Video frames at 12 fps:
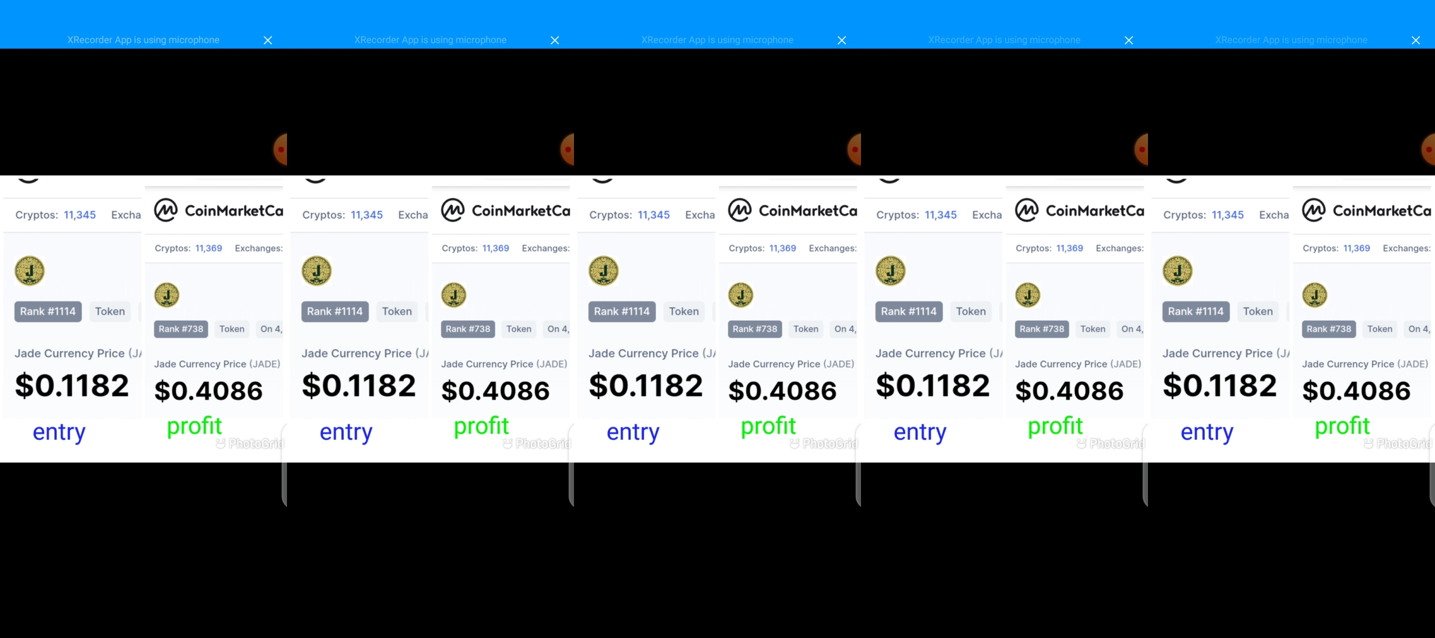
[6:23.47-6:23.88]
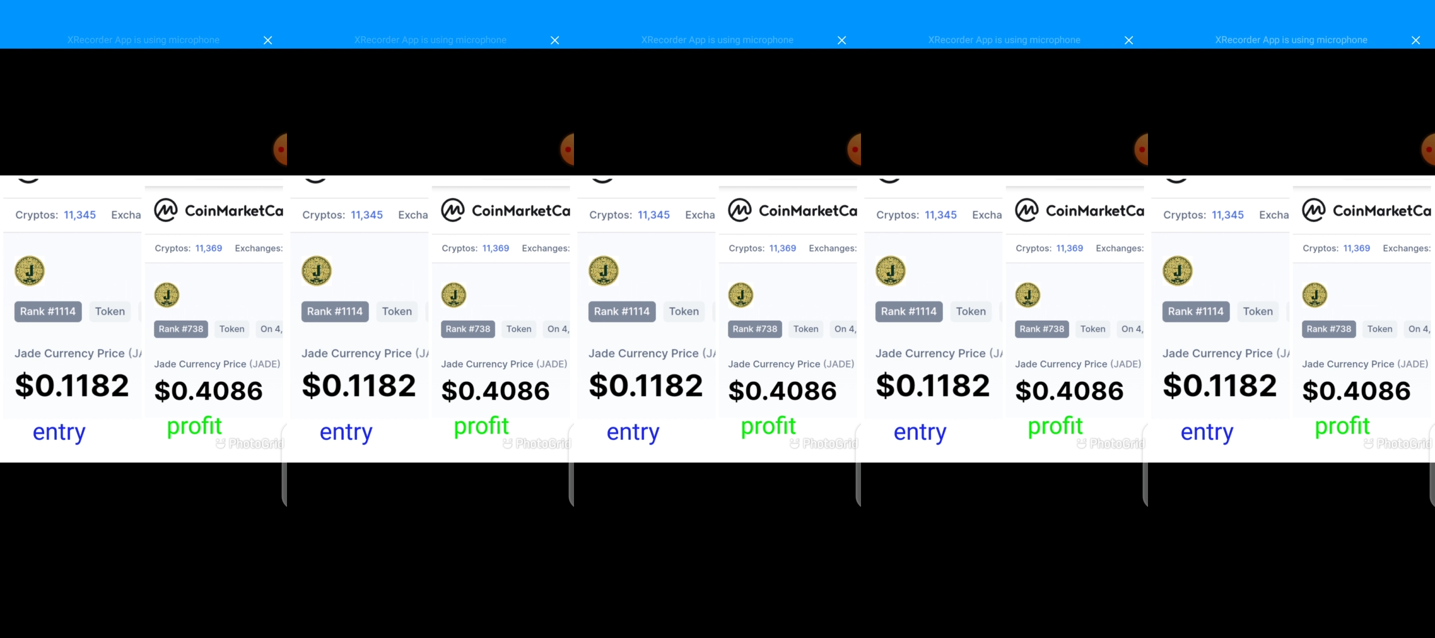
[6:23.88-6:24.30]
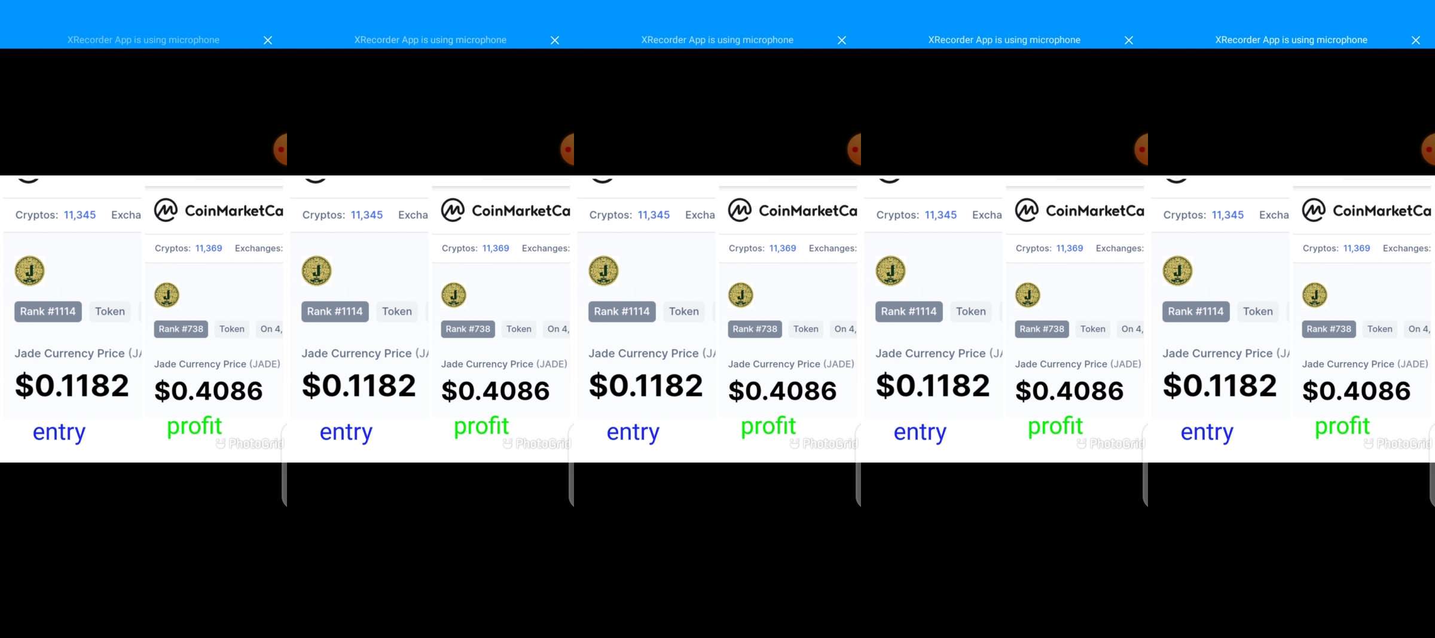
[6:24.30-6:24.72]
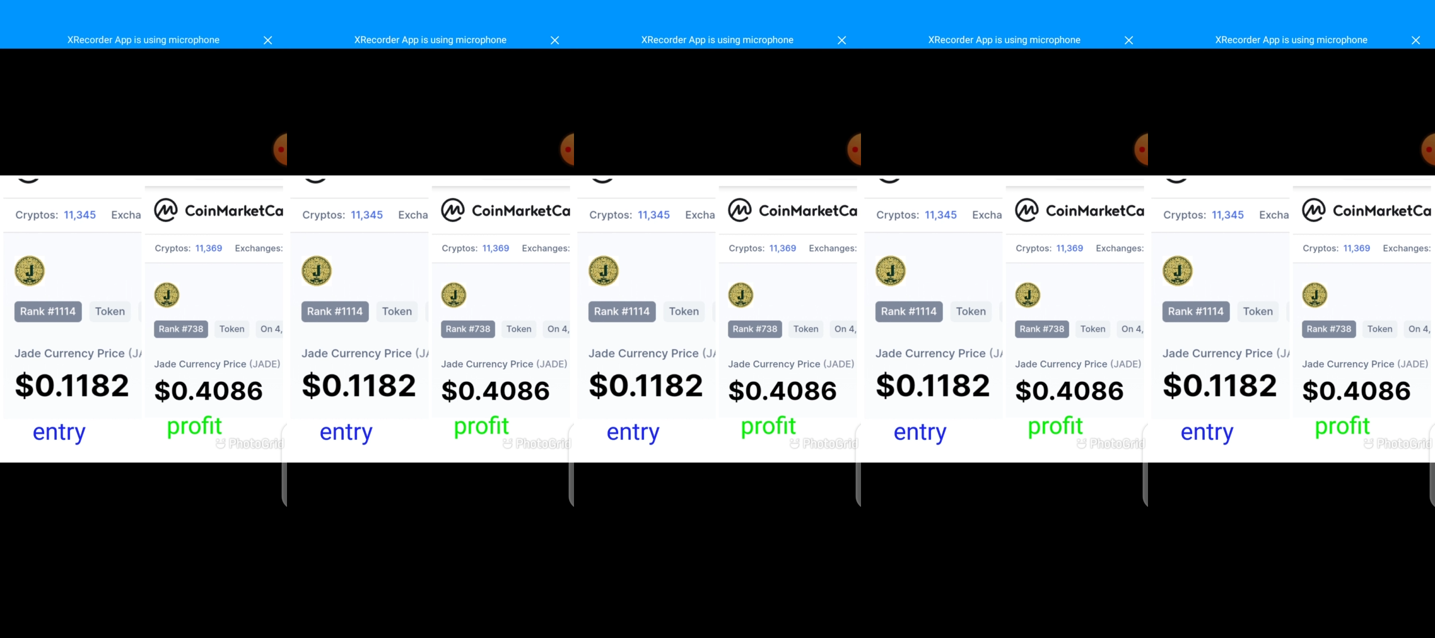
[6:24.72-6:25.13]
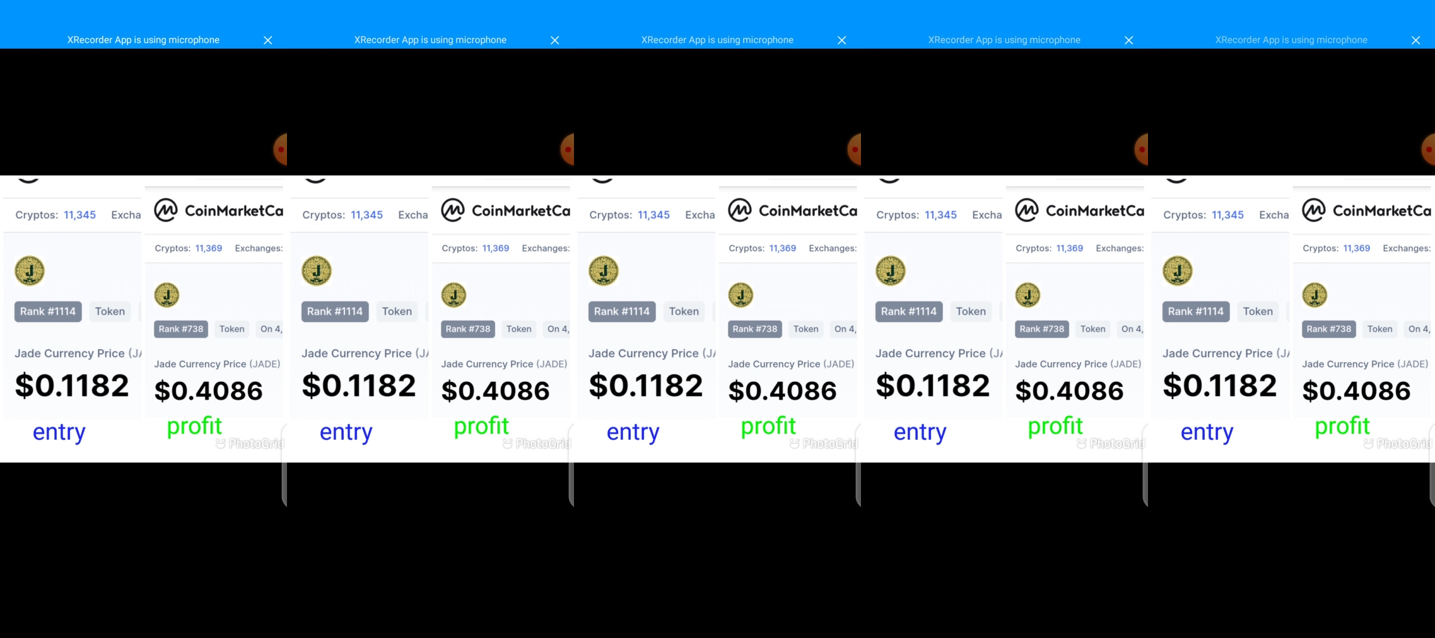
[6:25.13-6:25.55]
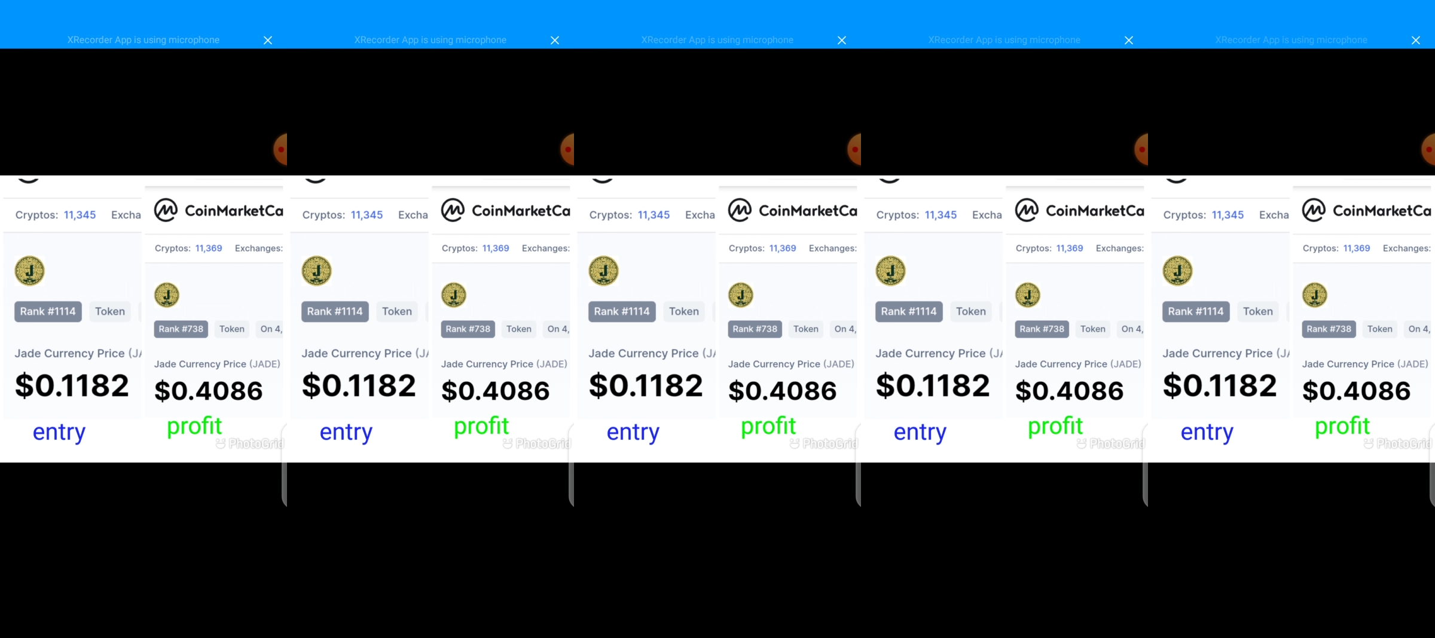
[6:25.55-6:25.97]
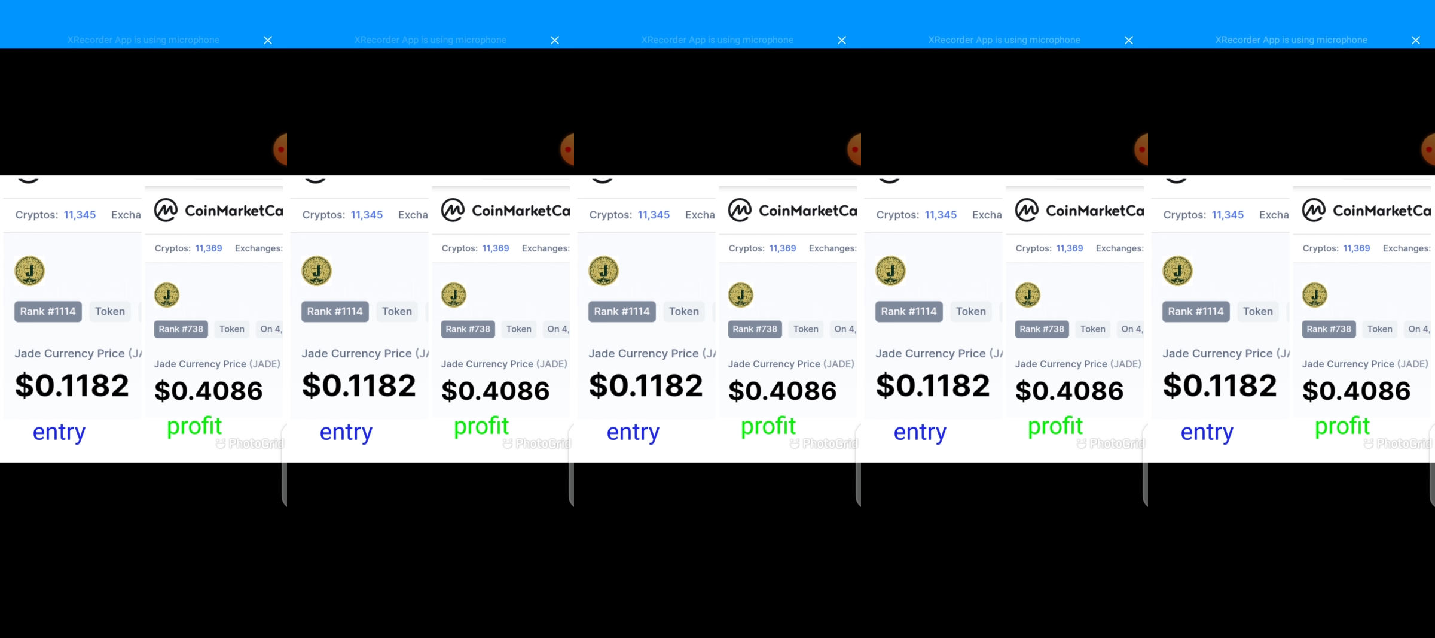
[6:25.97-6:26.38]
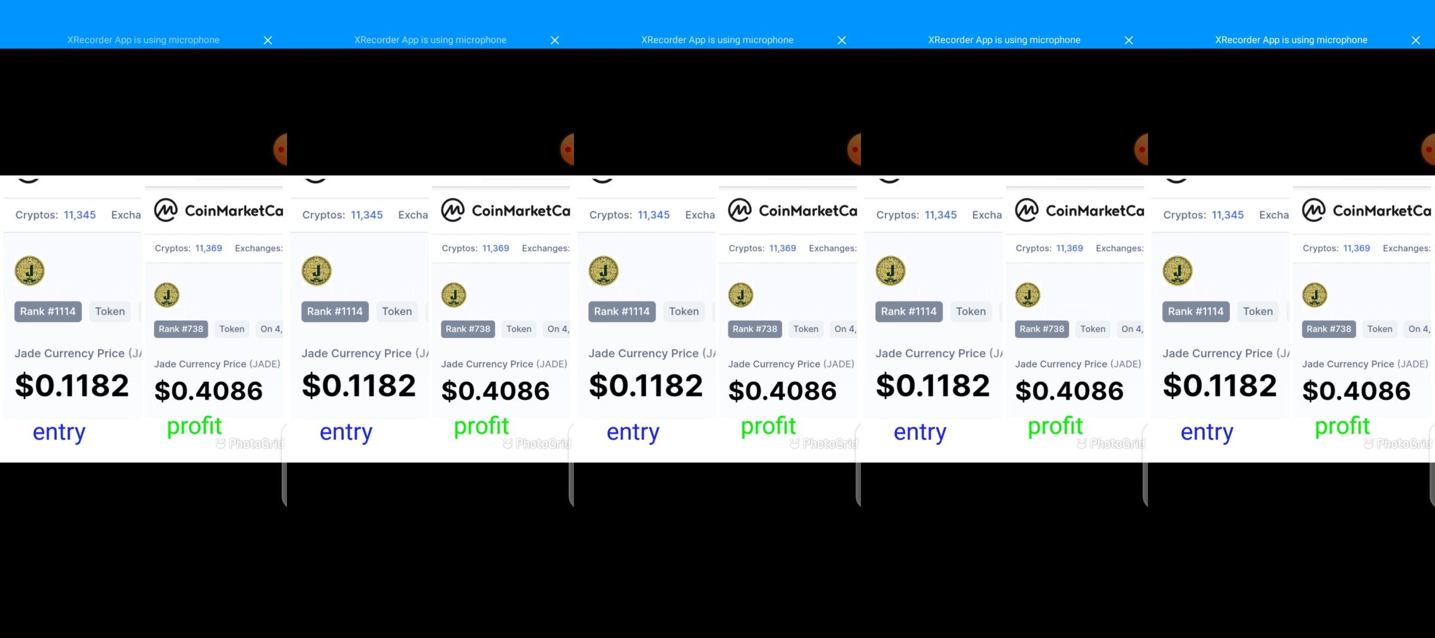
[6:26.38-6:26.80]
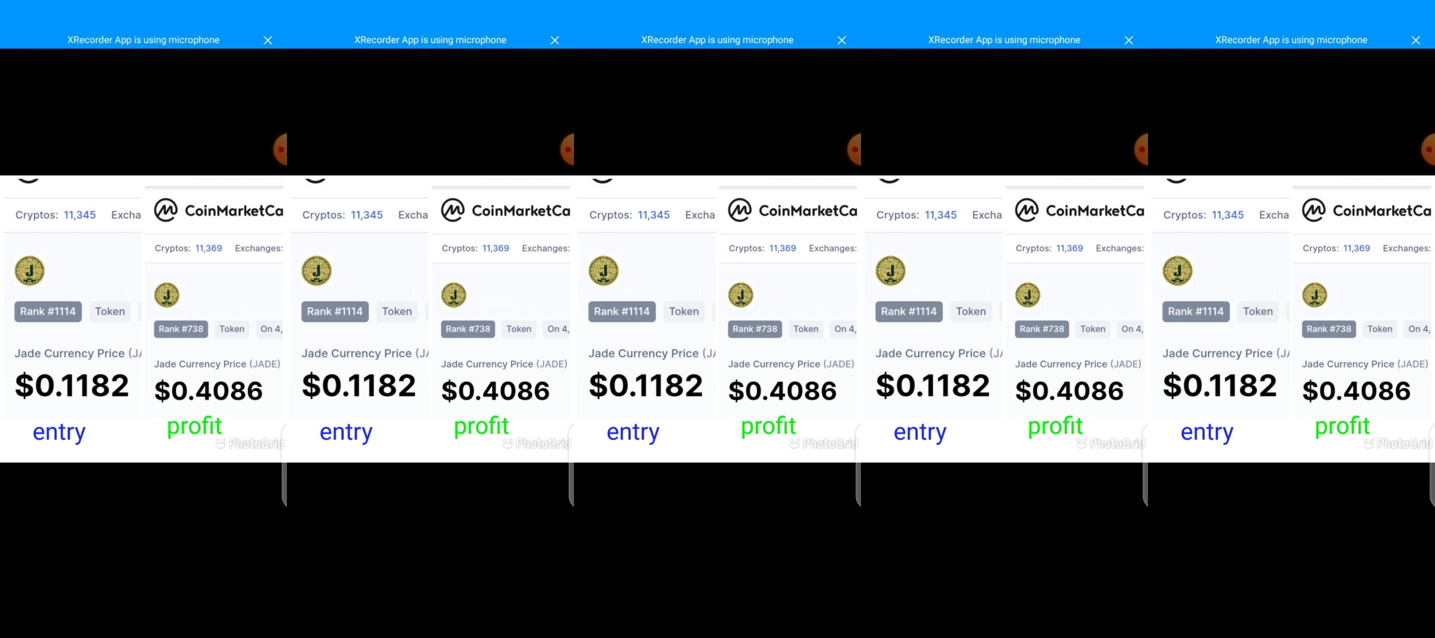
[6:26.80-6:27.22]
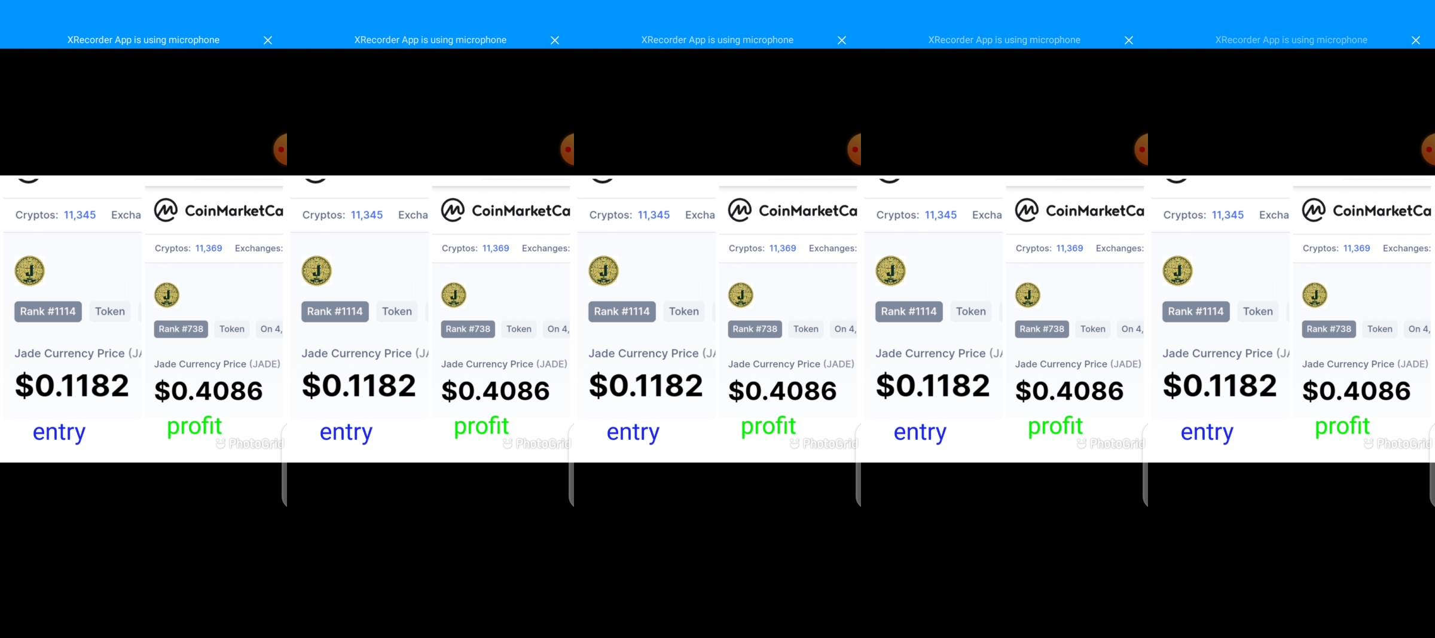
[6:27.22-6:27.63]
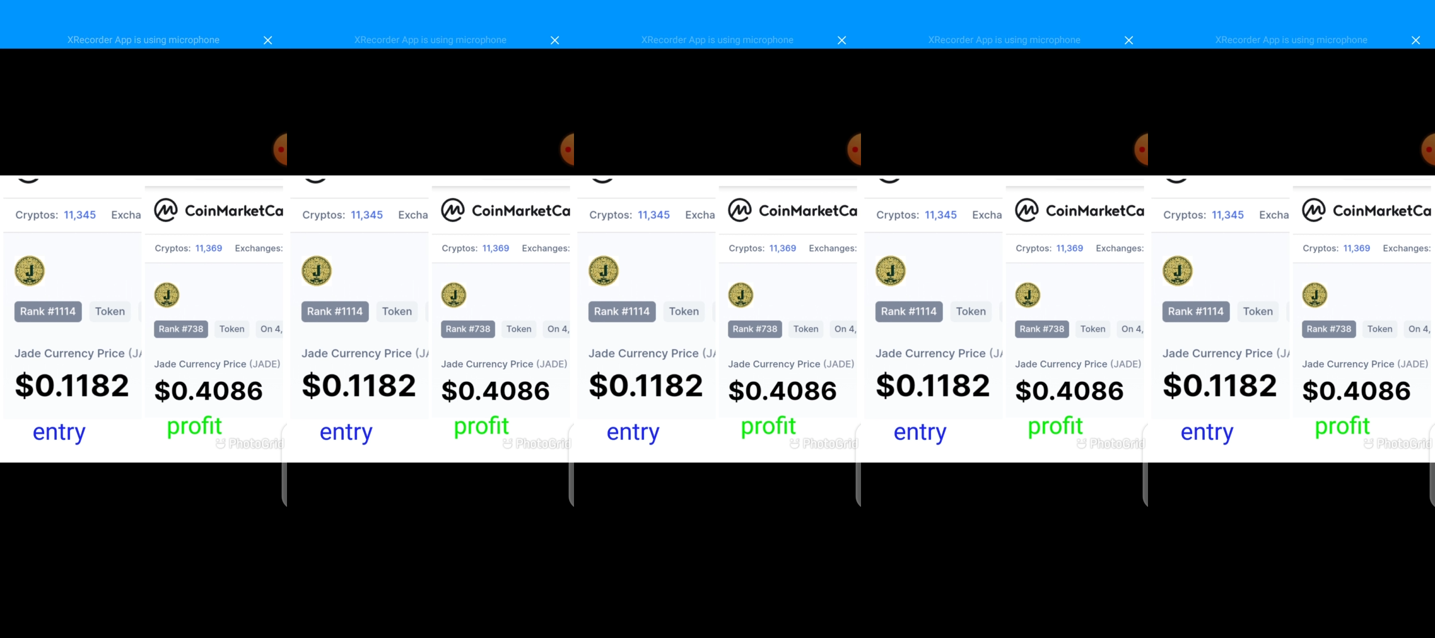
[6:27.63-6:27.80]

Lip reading: (no speaker visible)